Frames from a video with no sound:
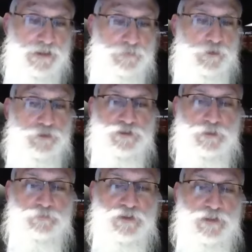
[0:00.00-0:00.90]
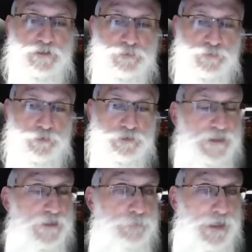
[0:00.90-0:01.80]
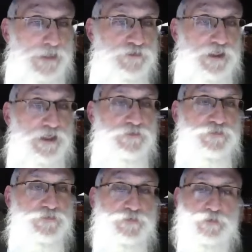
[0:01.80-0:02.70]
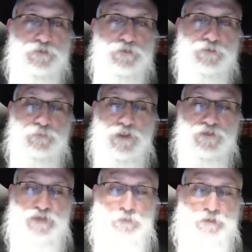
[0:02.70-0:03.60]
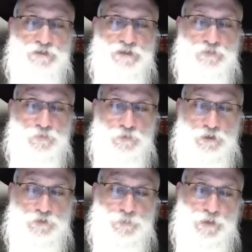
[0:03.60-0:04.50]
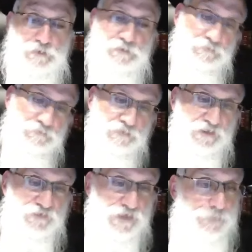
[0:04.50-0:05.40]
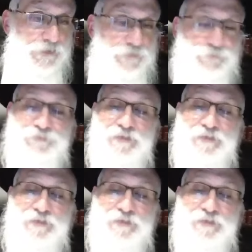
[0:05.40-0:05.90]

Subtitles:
And Baruch Hashem, tonight was worked. I apologize for Wednesday when it didn't work, but things happen.